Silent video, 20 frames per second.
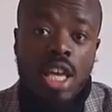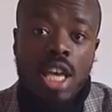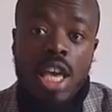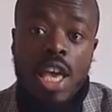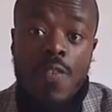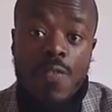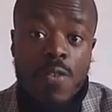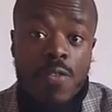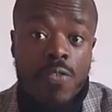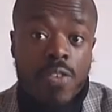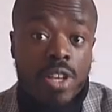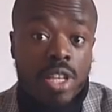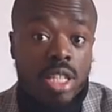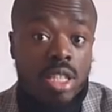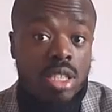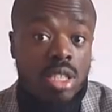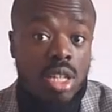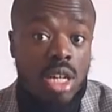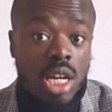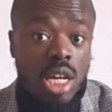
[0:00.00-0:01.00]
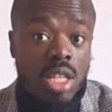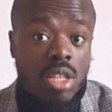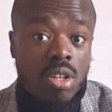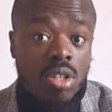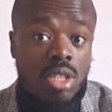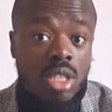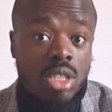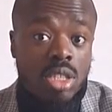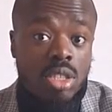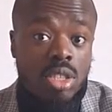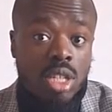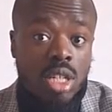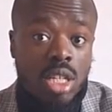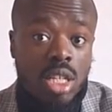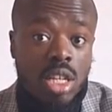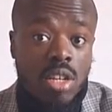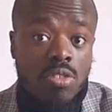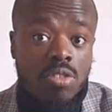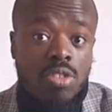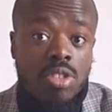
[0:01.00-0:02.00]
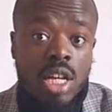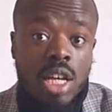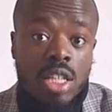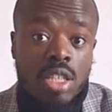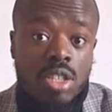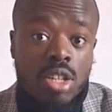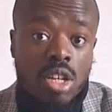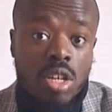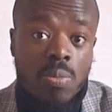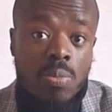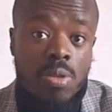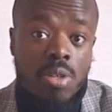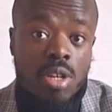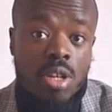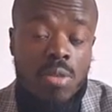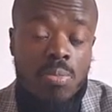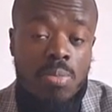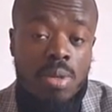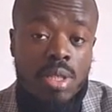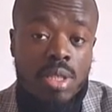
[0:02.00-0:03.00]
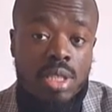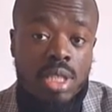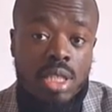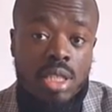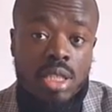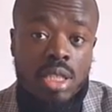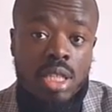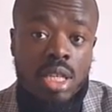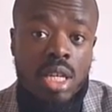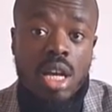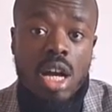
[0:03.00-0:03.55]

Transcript: If you've already started along this journey of trying to open your own business,